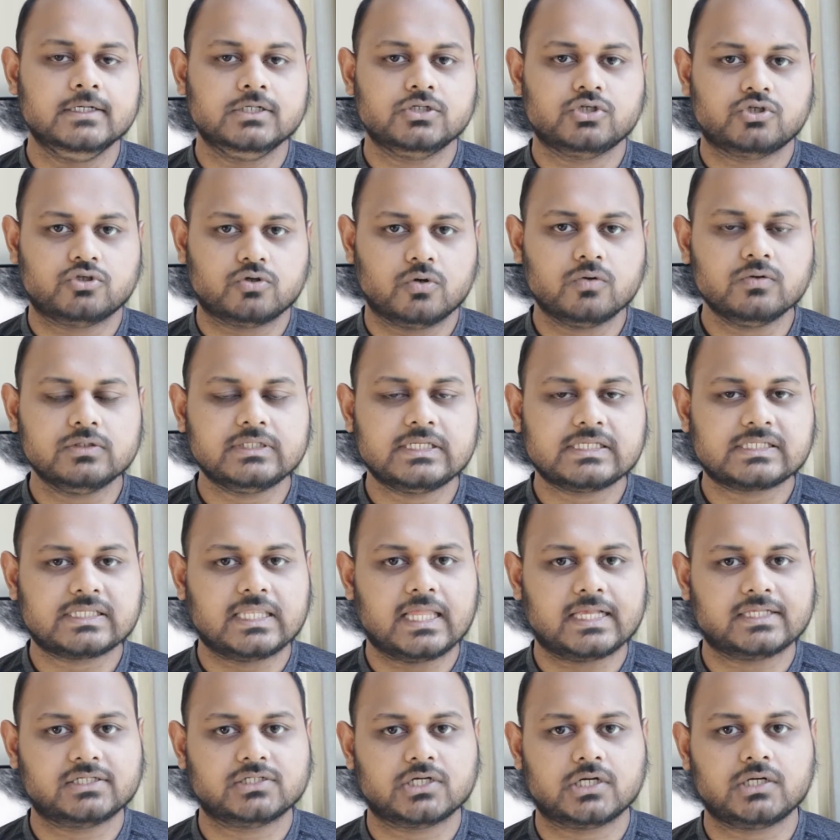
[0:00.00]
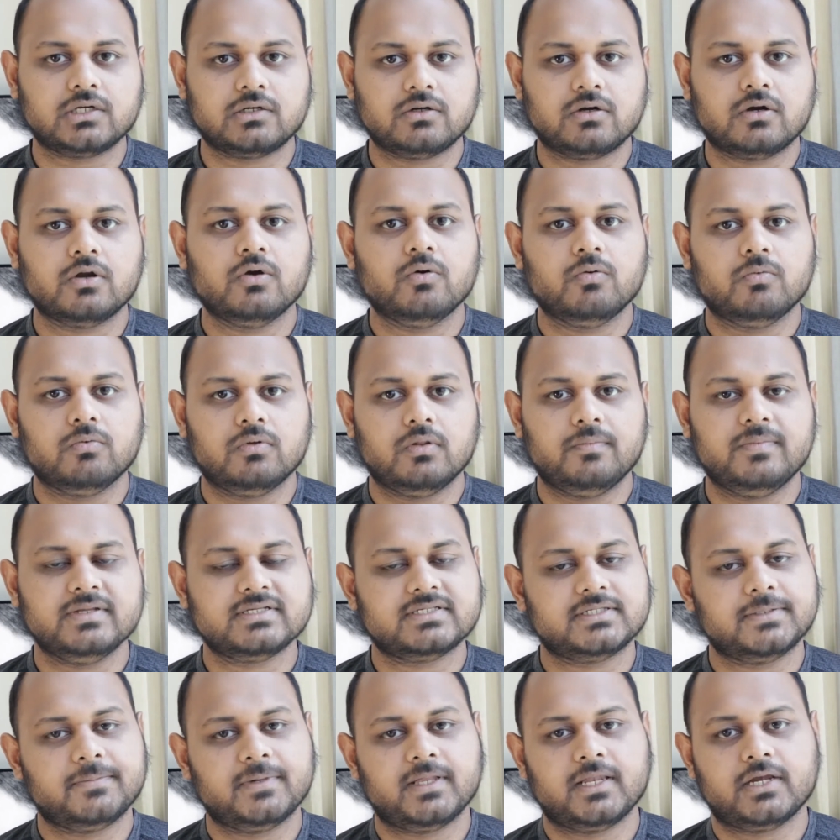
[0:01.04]
So this lecture will be
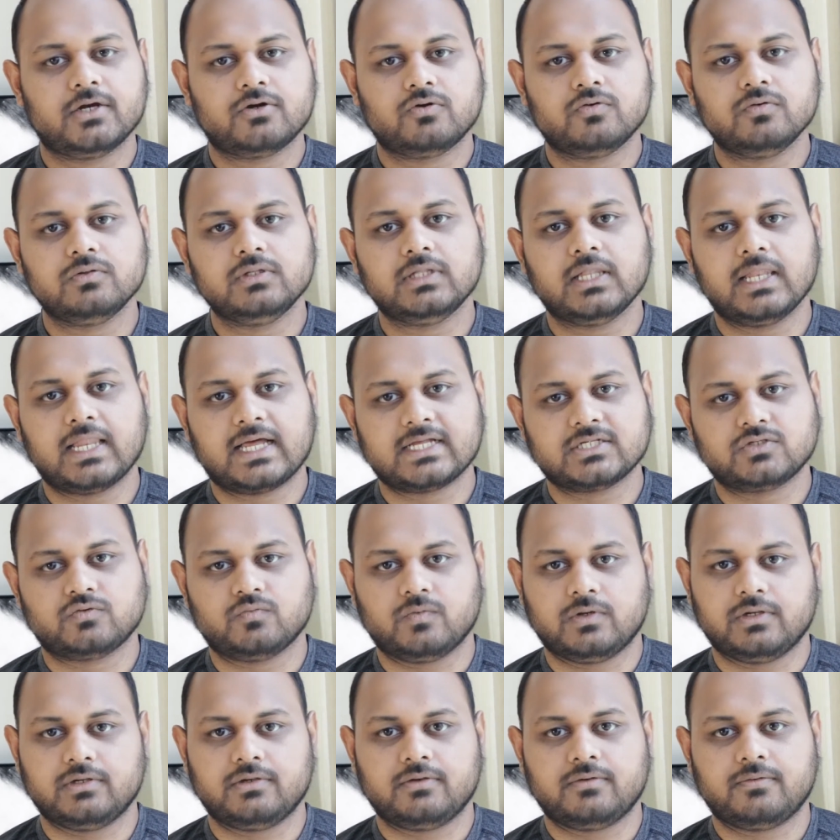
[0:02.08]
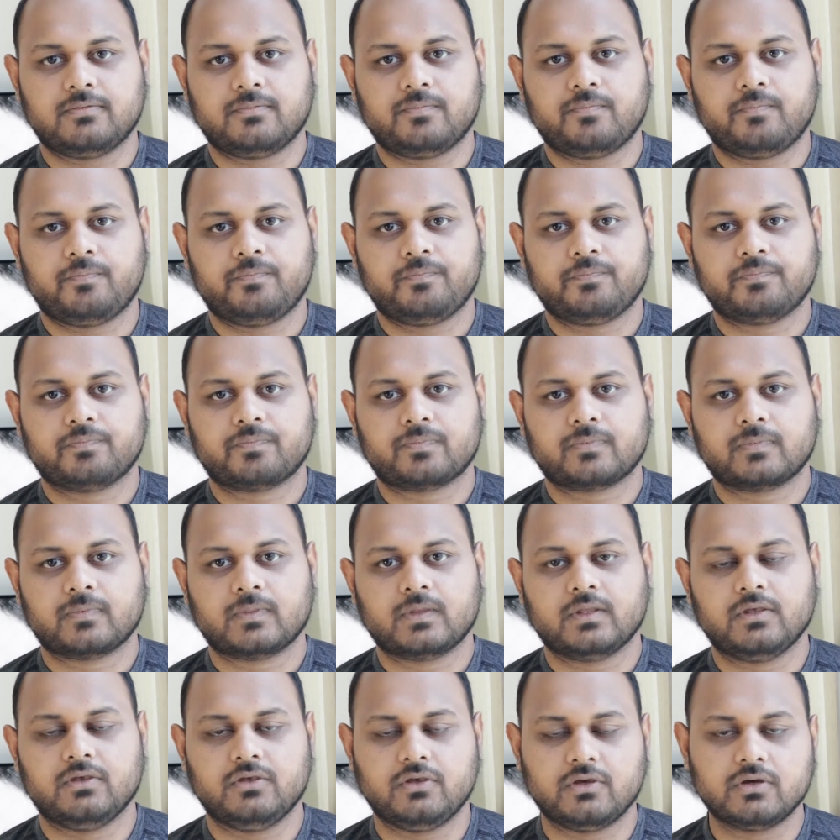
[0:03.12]
similar to the last one.
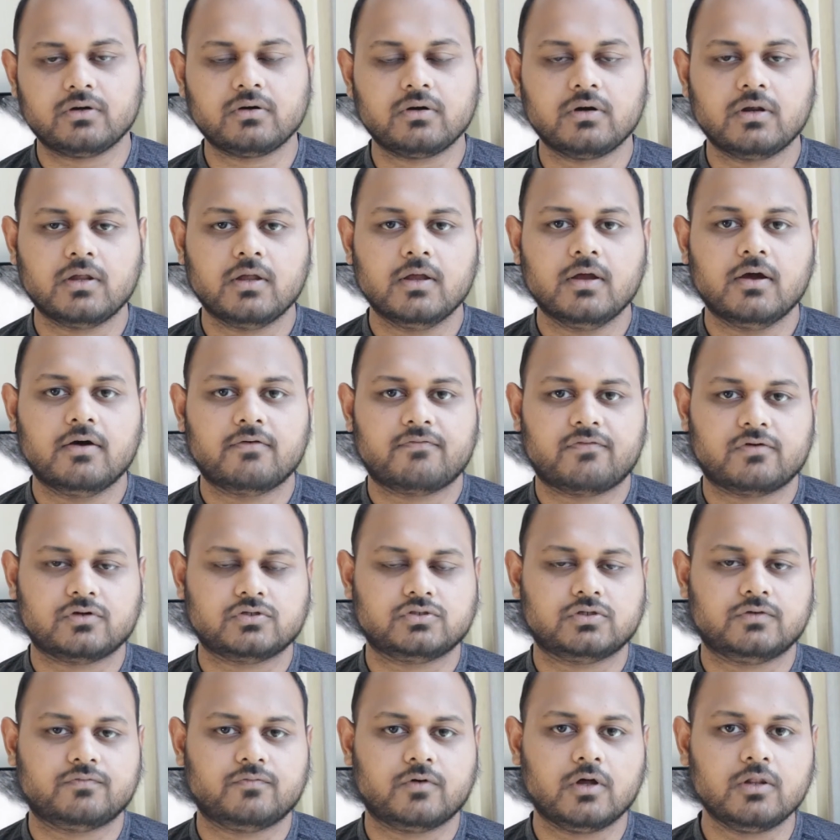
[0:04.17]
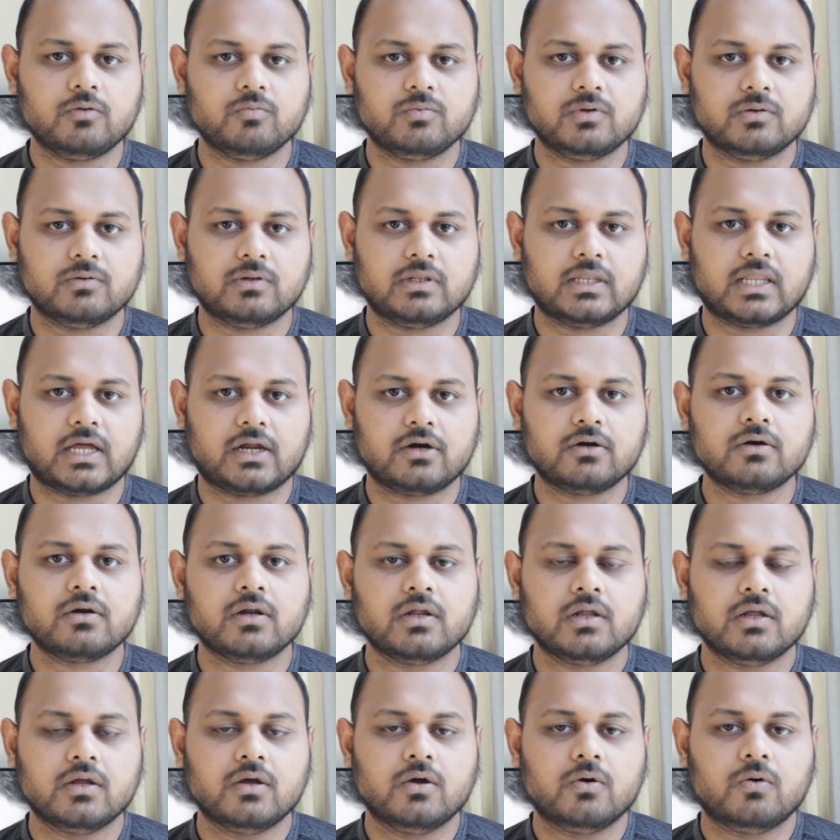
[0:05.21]
Here, first of all, we will learn
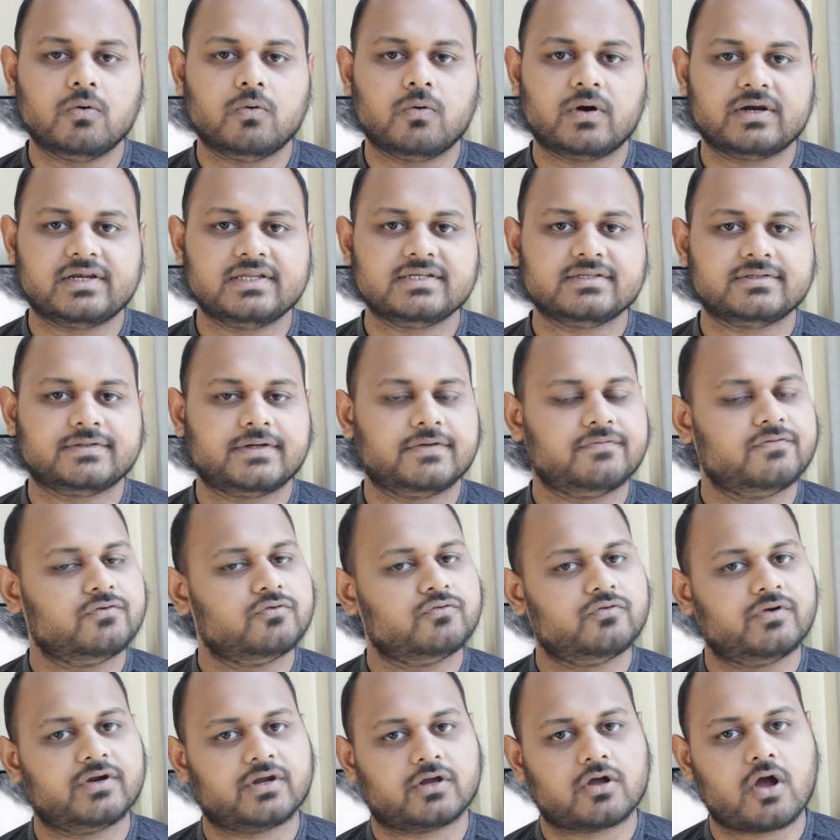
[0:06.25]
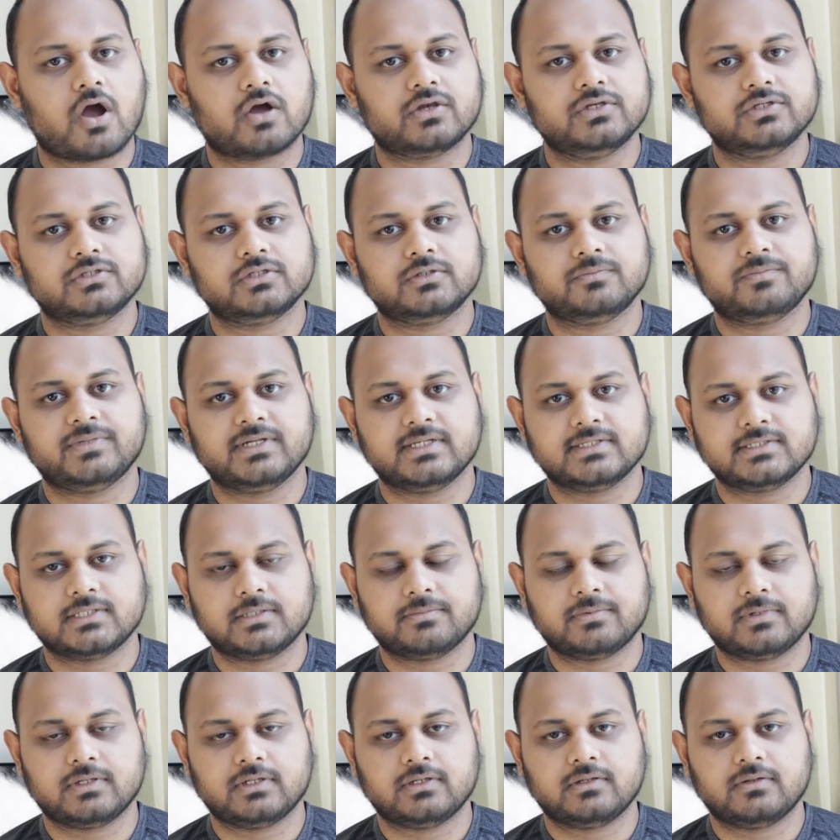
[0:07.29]
what is revenue recognition
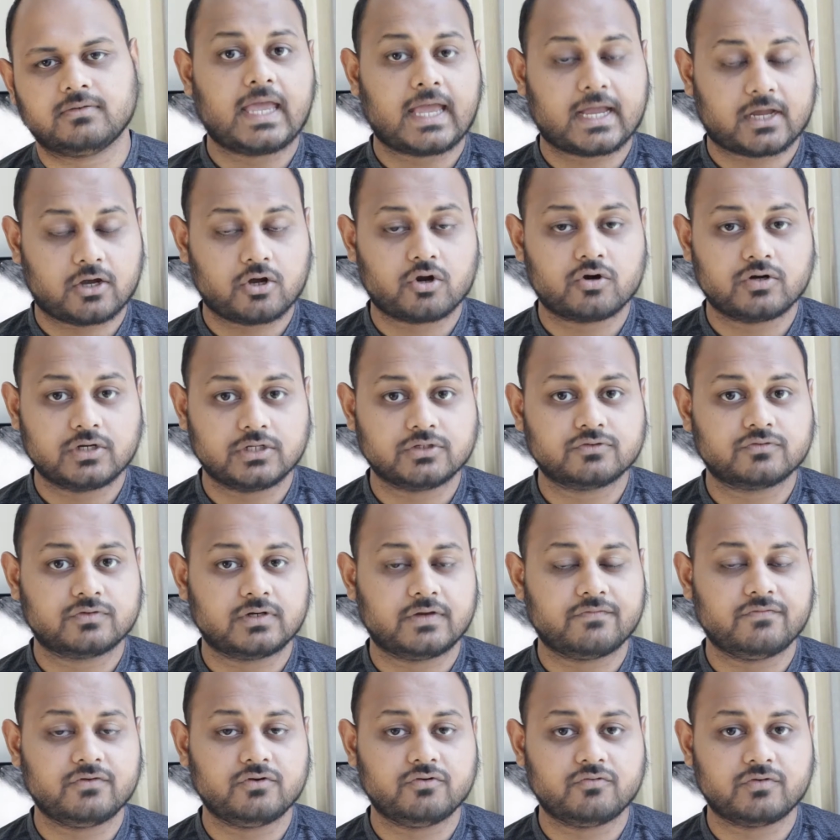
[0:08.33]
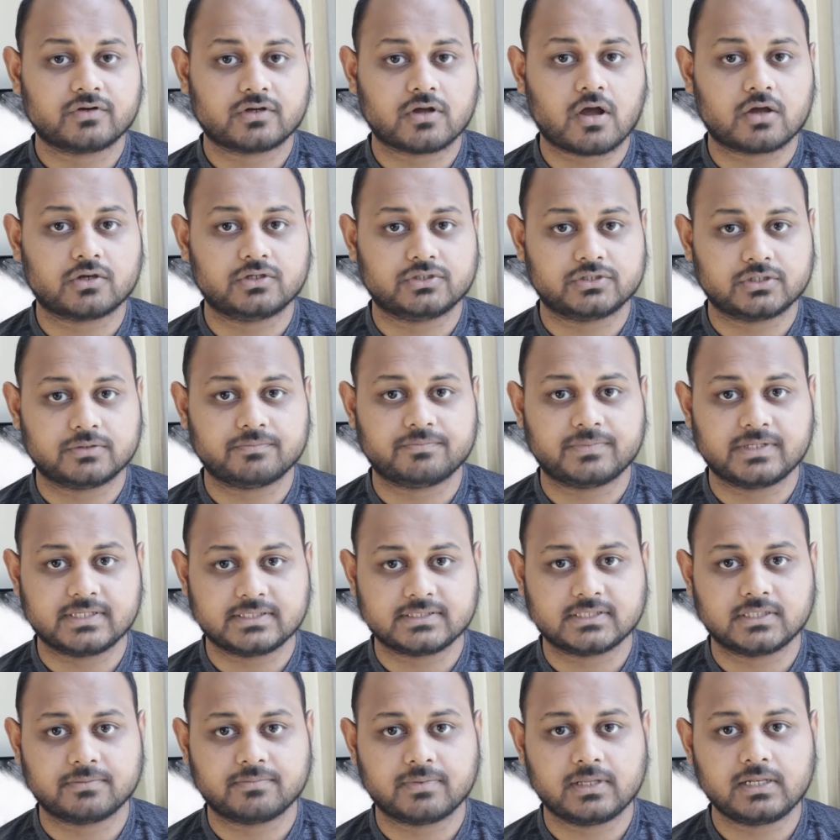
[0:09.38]
principle. According to revenue recognition
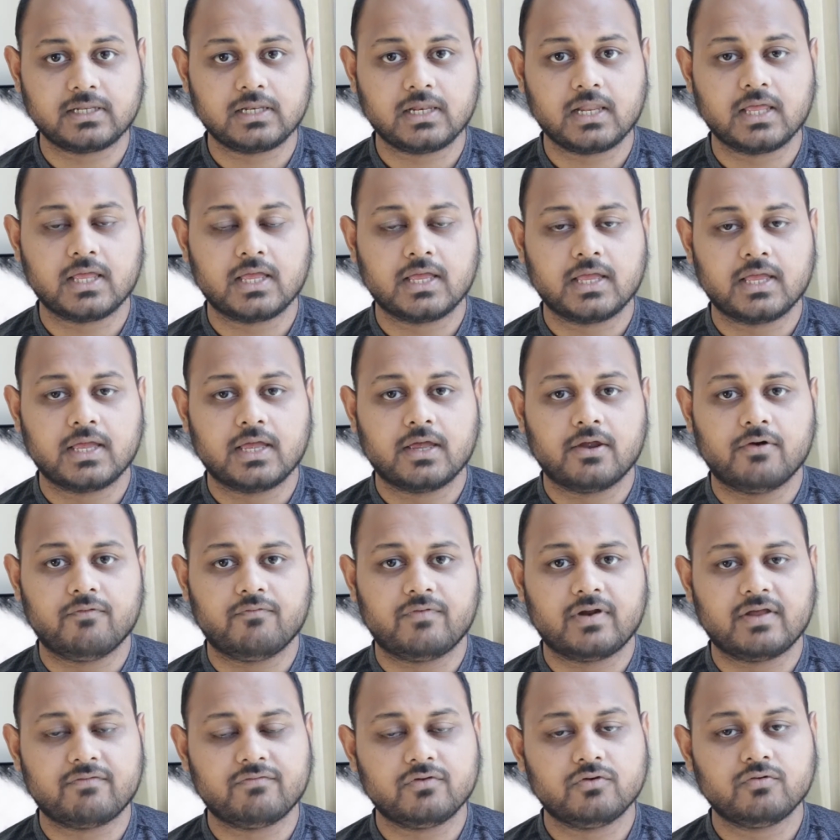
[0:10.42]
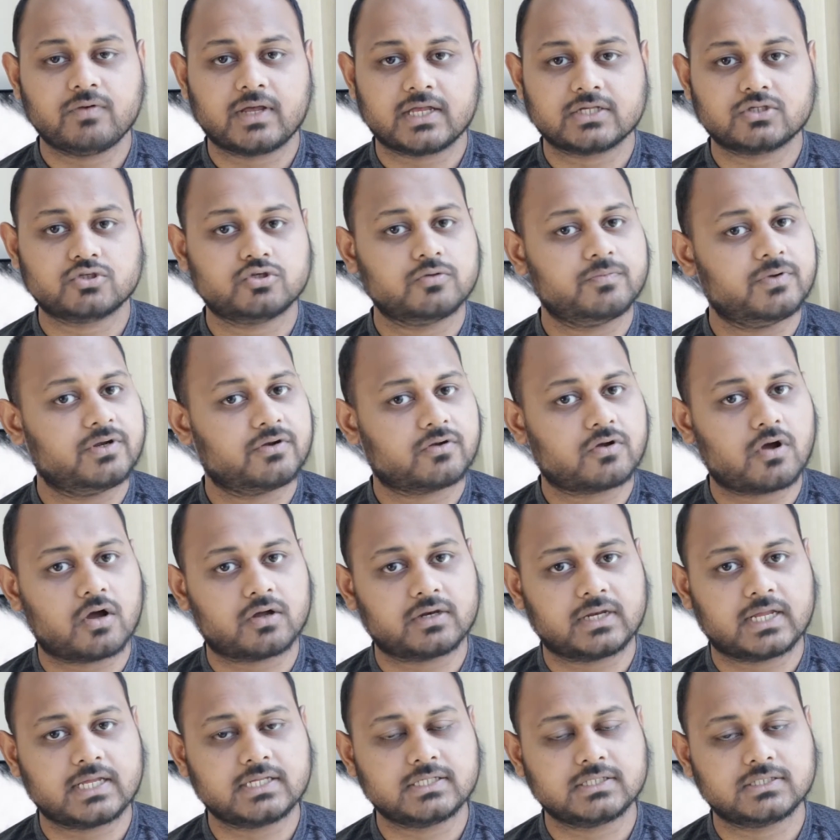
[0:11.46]
principle, revenue has to be
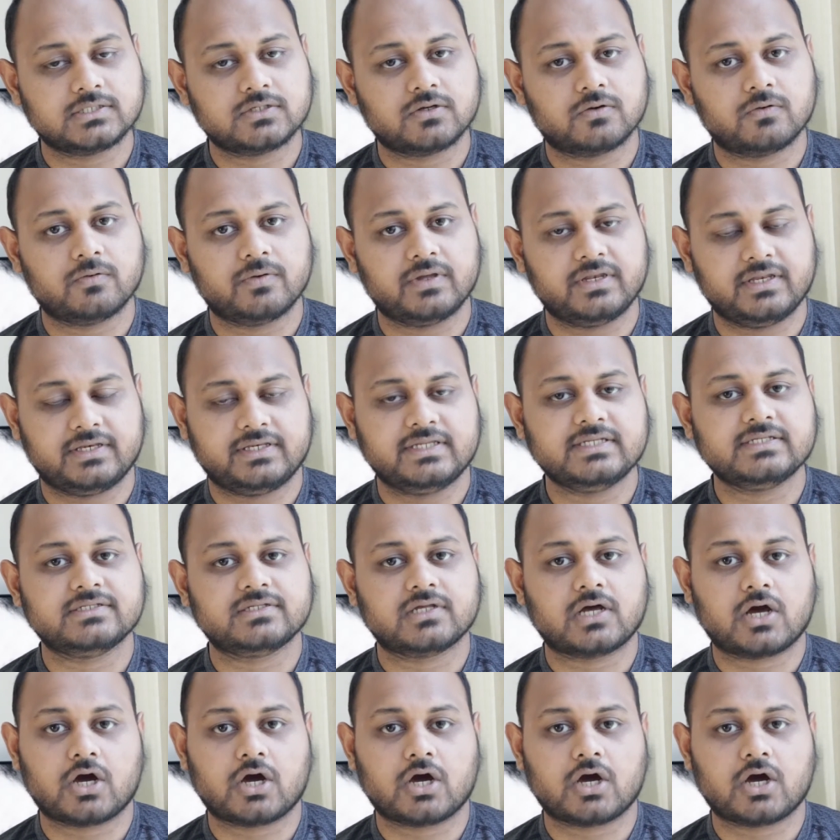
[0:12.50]
recognized when it is